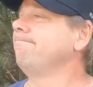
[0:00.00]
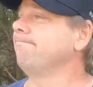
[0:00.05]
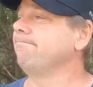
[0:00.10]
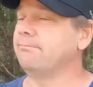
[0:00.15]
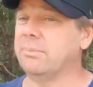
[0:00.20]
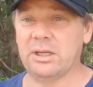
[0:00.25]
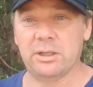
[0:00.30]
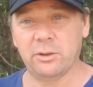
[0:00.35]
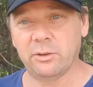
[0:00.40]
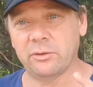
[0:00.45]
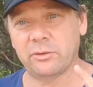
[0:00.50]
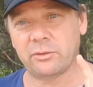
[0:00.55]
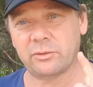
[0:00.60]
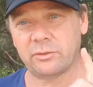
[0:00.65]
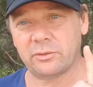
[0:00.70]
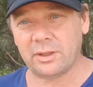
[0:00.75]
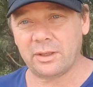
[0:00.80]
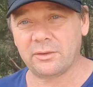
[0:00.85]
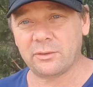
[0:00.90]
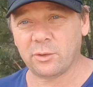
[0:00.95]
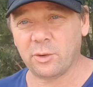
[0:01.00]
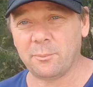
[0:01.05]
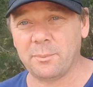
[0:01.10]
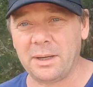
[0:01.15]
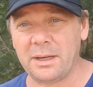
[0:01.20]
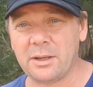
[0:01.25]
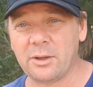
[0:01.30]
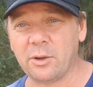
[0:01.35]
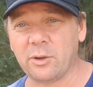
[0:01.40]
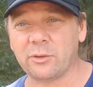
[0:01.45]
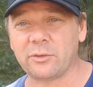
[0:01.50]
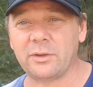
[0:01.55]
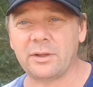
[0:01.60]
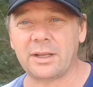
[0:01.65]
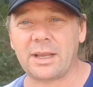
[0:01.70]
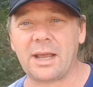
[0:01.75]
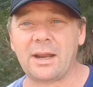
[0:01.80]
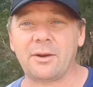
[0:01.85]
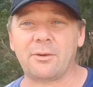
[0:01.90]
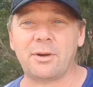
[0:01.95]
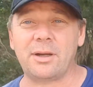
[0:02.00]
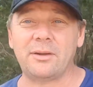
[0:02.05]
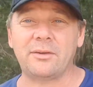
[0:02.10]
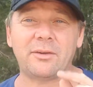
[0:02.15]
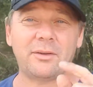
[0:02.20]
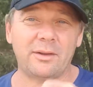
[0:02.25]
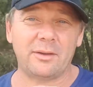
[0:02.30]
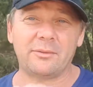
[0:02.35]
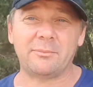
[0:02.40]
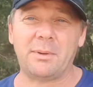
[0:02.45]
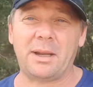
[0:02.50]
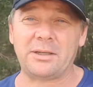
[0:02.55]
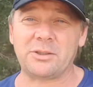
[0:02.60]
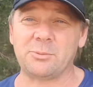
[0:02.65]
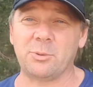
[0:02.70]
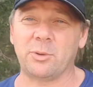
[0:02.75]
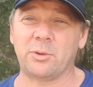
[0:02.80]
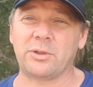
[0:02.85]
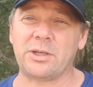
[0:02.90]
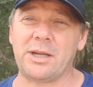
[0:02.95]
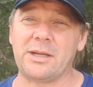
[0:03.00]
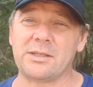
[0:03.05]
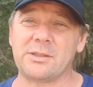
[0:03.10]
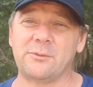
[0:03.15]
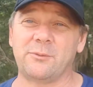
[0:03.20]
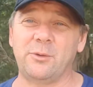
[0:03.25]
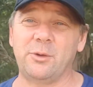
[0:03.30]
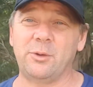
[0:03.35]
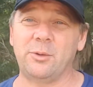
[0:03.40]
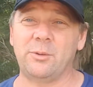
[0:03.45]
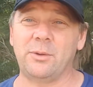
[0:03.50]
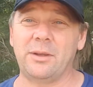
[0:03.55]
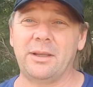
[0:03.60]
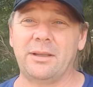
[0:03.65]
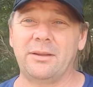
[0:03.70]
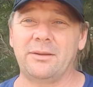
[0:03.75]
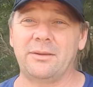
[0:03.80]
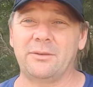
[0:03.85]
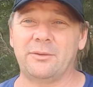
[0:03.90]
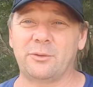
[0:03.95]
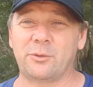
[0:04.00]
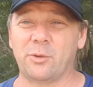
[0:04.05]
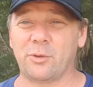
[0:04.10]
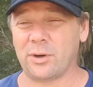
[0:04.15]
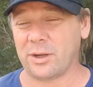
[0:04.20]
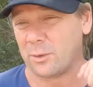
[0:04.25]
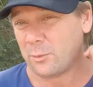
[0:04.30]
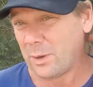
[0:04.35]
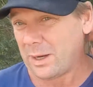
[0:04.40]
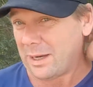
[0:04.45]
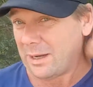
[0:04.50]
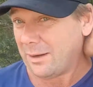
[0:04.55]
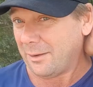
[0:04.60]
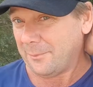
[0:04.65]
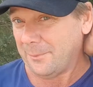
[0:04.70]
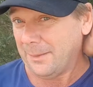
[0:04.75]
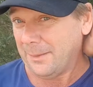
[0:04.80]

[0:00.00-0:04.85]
because there's not many girls in the categories and there's much more chance of you scoring a win.